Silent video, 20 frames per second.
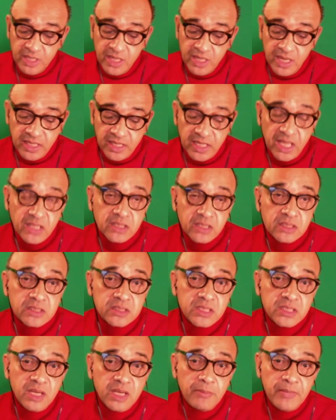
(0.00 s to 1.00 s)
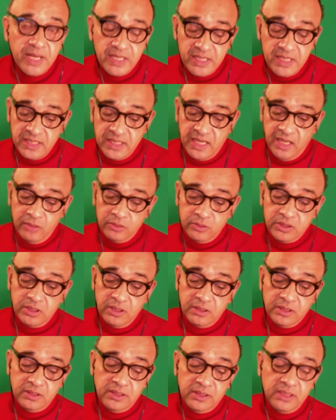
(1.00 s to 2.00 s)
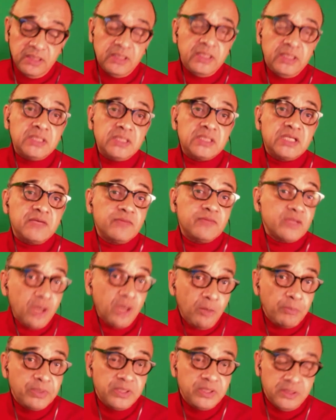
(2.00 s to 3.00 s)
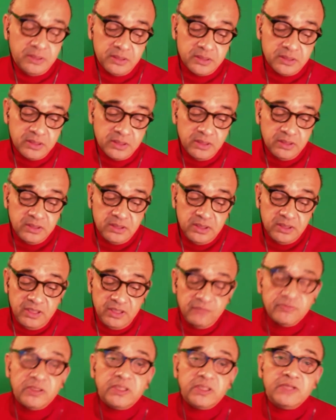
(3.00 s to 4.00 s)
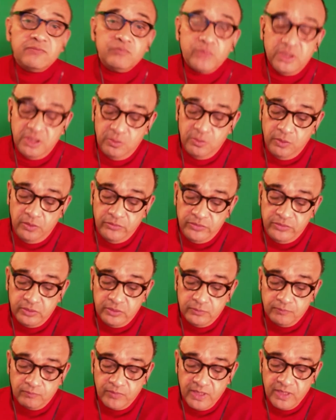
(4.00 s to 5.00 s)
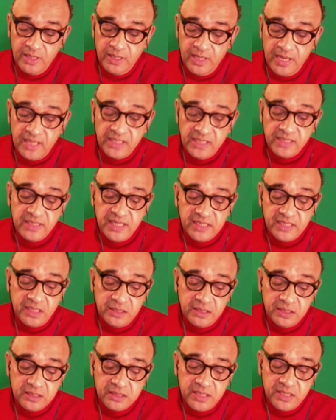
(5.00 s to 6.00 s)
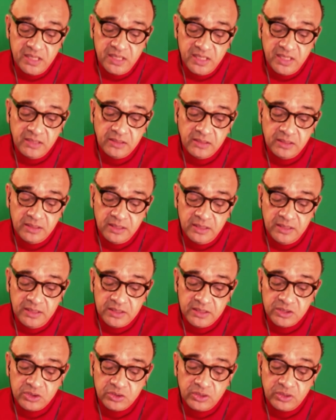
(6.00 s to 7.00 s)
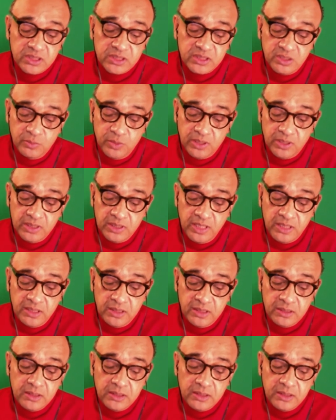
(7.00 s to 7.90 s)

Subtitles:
In others, many doubt that the elites have the competence to deliver even when they want to. And in yet others, they think that the elites' trust in one another